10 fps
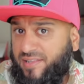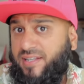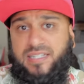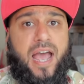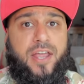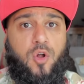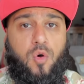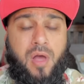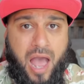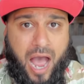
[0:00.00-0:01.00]
in the
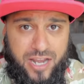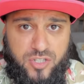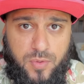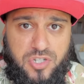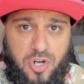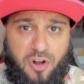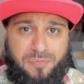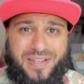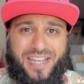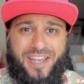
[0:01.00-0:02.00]
title, I just want to start off
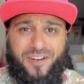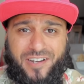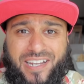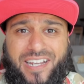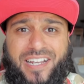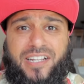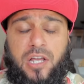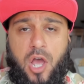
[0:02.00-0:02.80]
by saying Eid